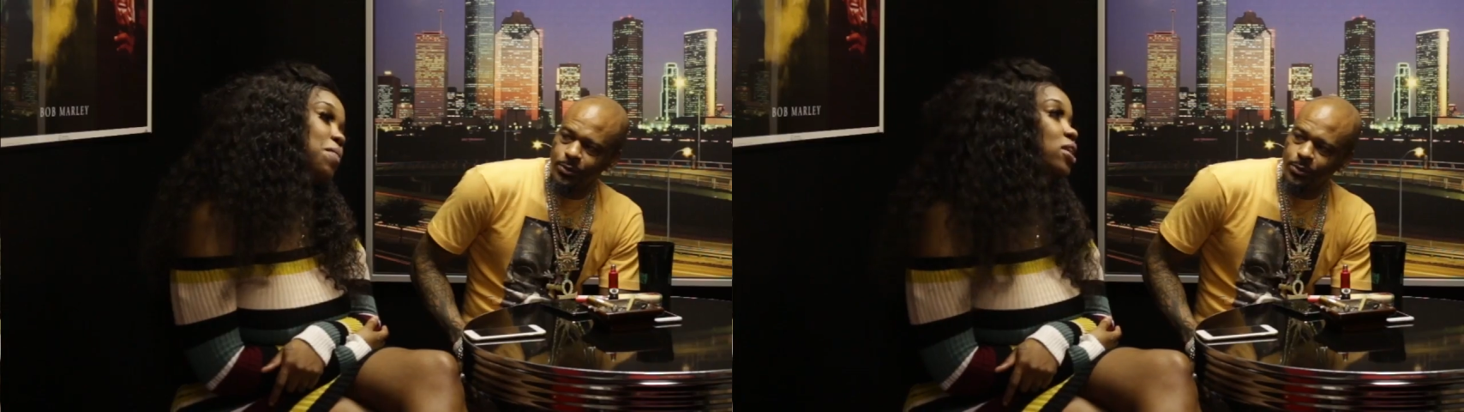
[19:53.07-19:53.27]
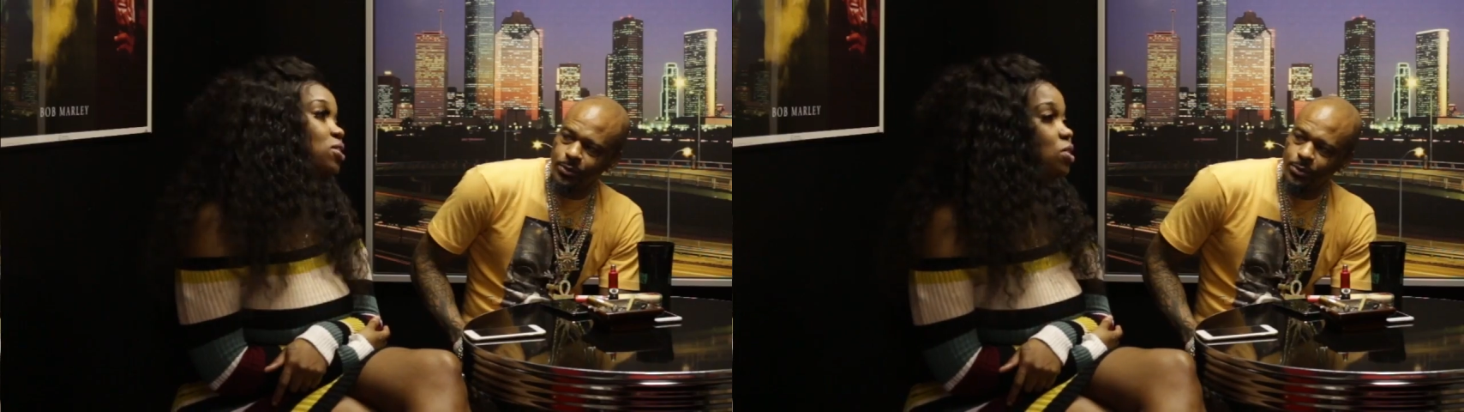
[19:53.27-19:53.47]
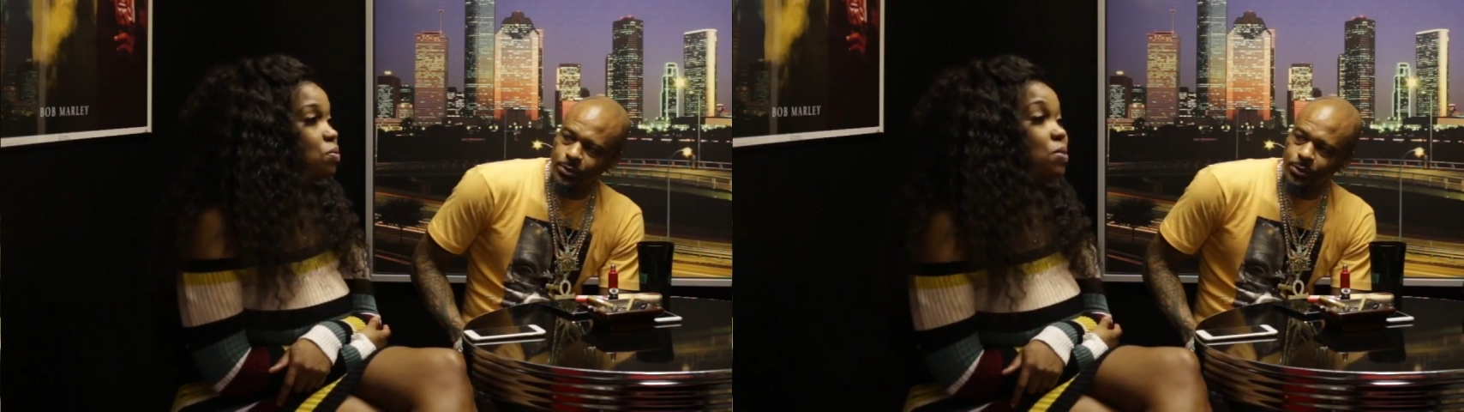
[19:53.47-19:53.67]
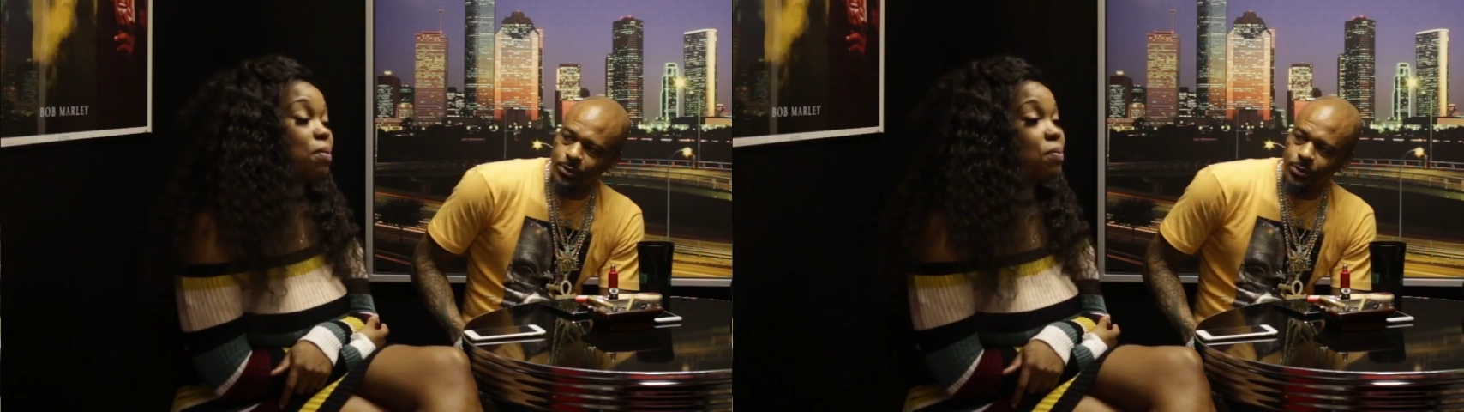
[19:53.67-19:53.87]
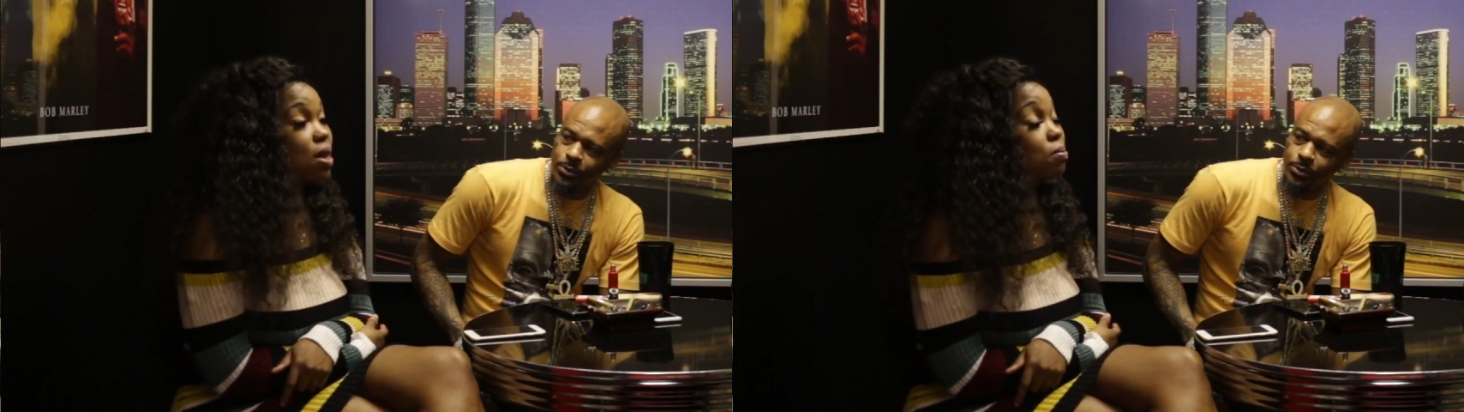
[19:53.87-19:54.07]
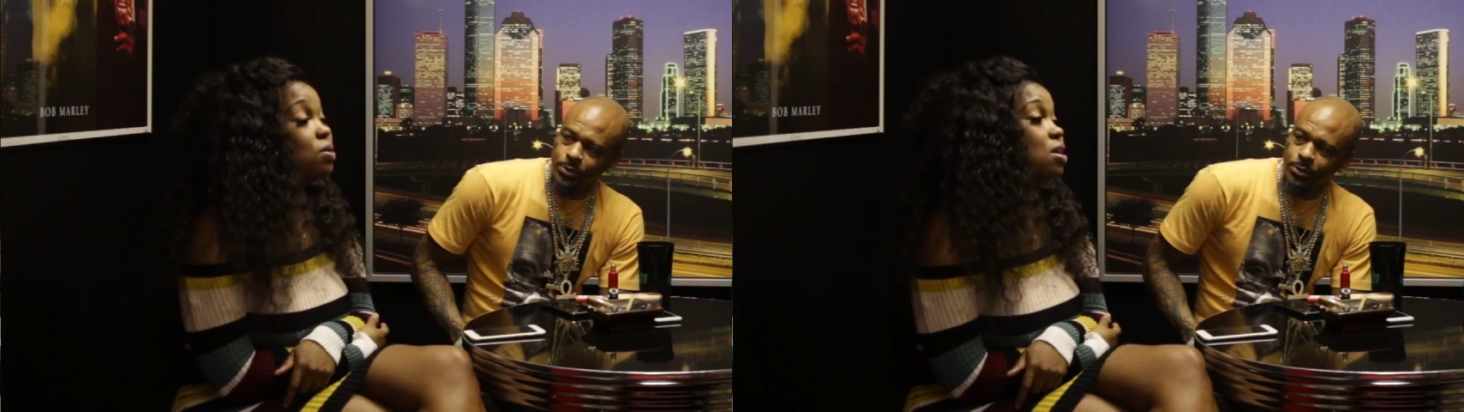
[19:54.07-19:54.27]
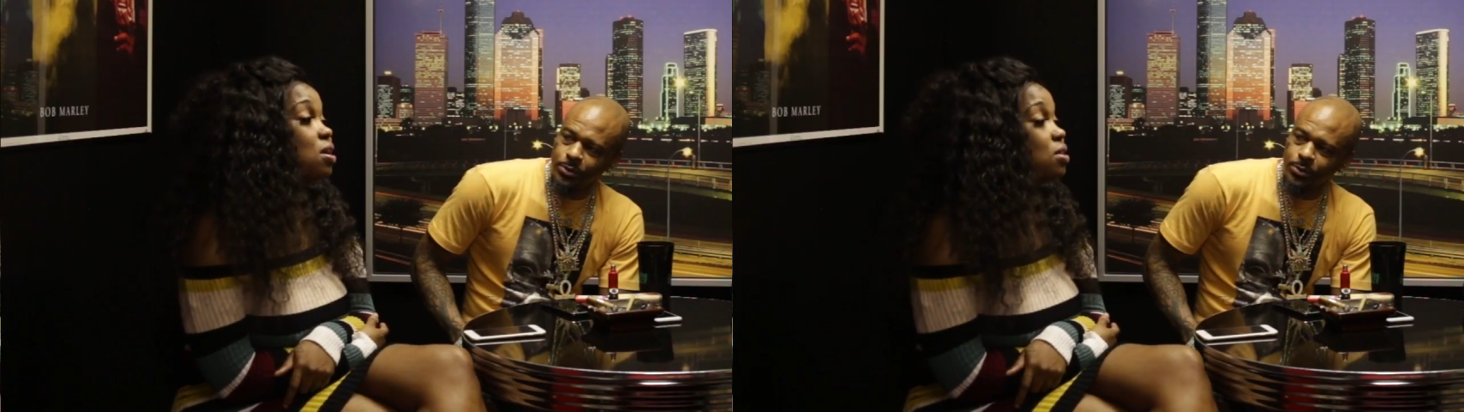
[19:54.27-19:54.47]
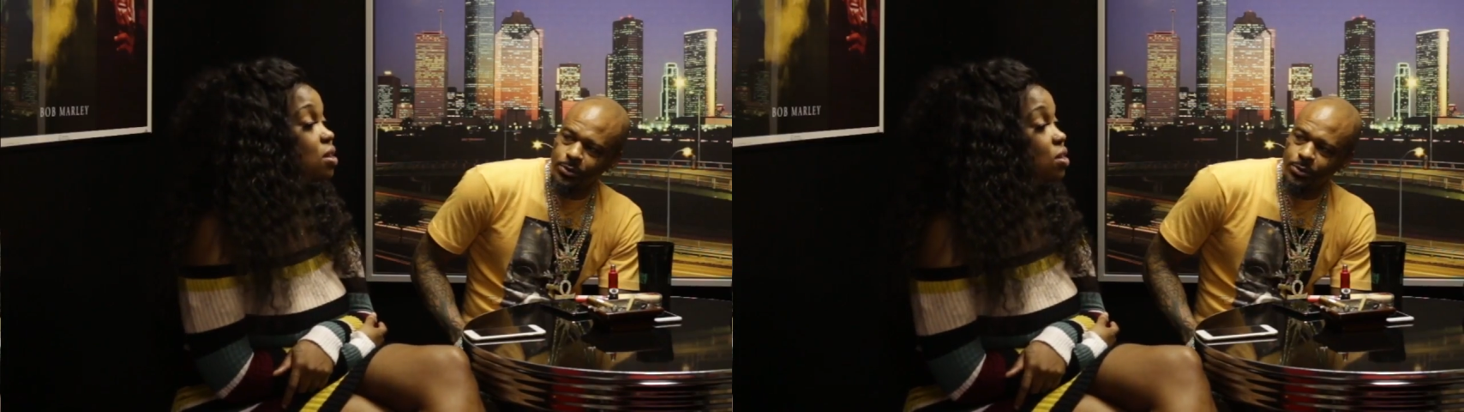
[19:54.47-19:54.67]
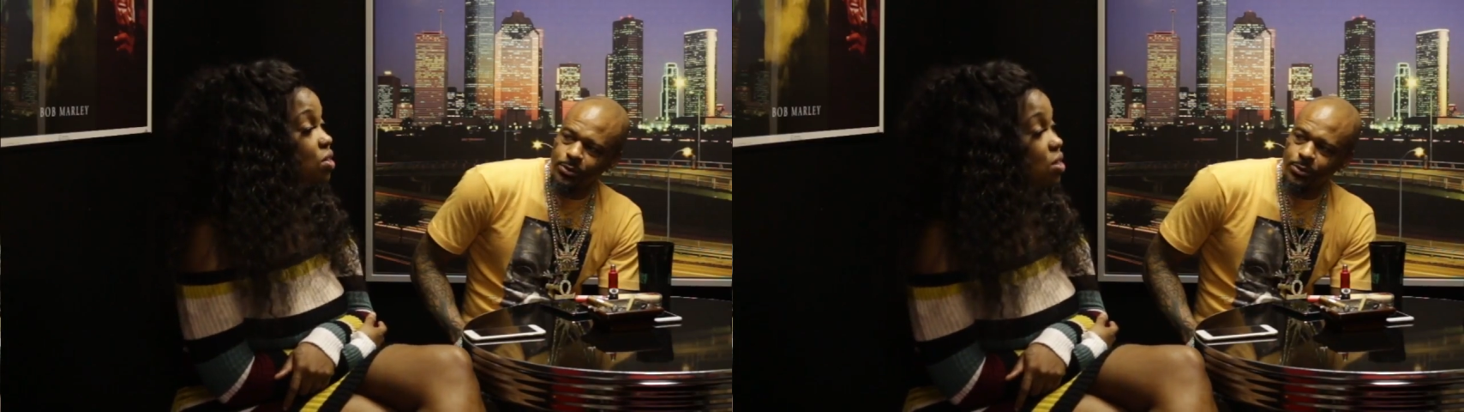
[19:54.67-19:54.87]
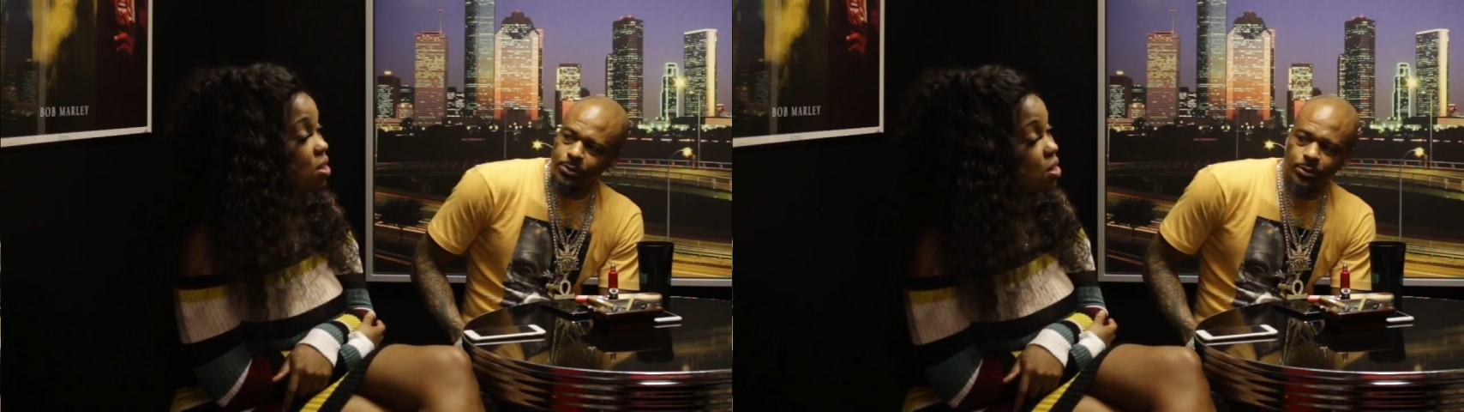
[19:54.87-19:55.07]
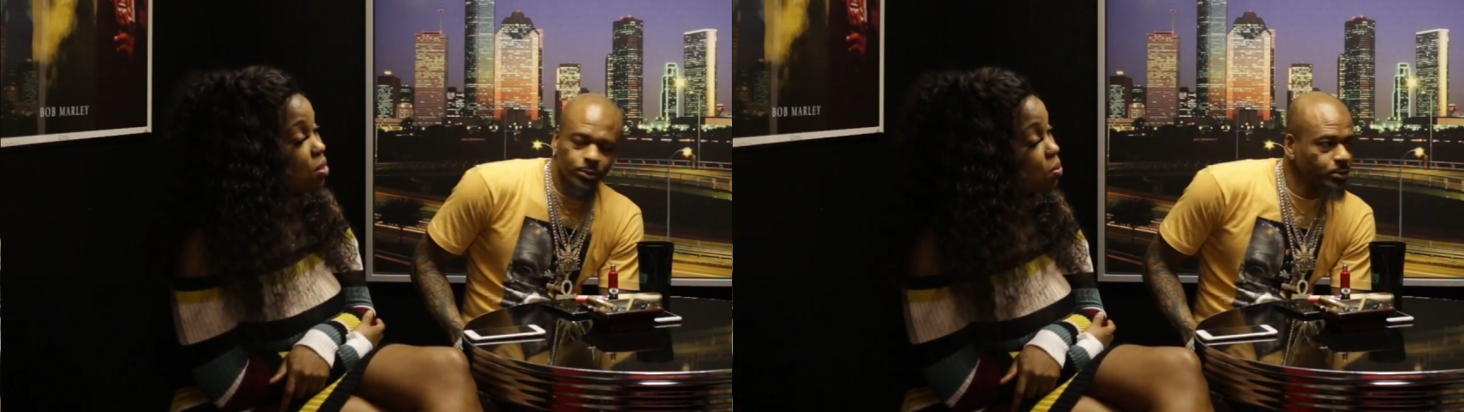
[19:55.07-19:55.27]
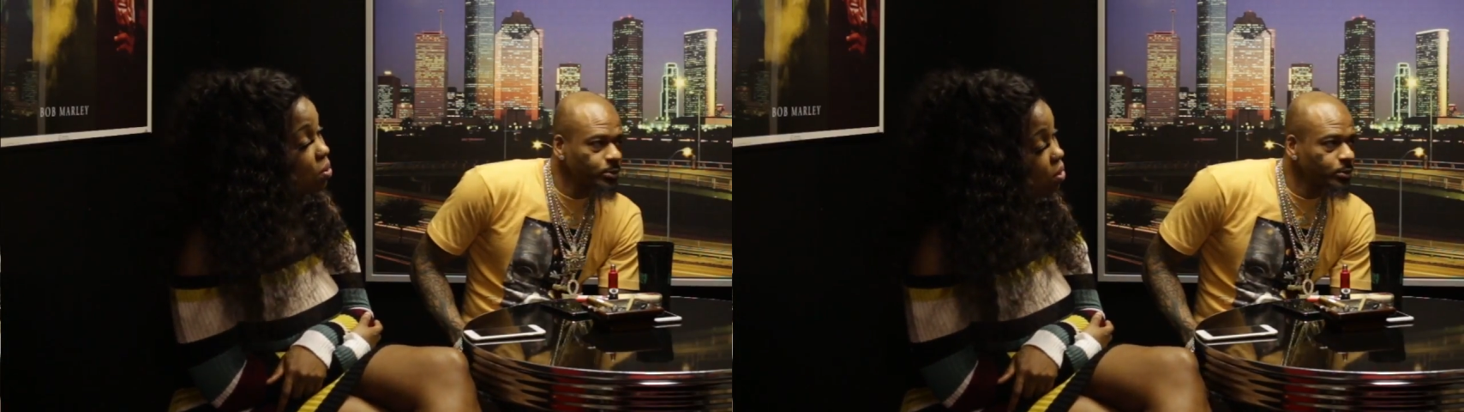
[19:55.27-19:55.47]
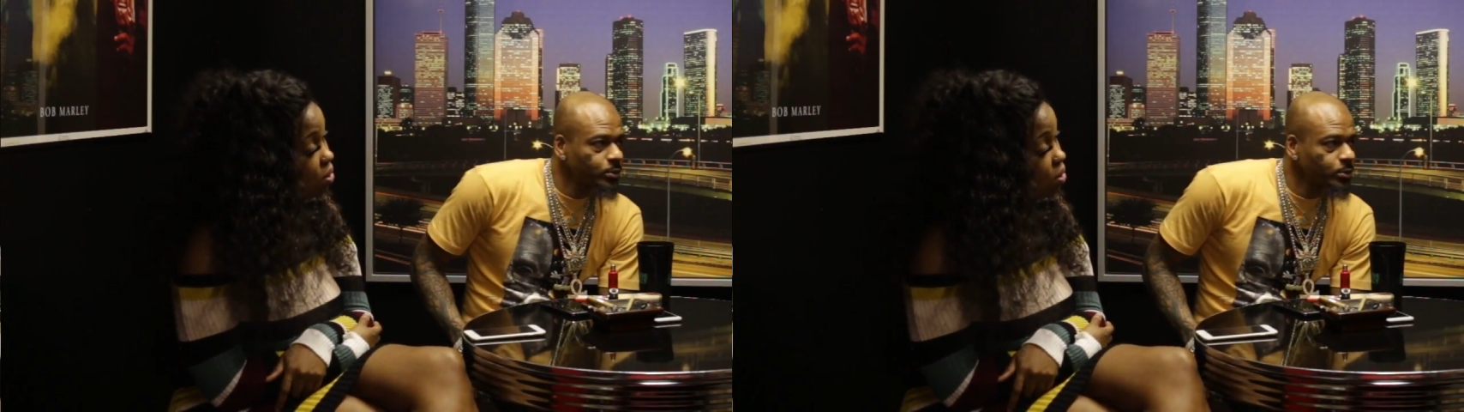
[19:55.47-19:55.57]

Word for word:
Speaker 1: made you just be like, man, I'm just gonna take this shit serious?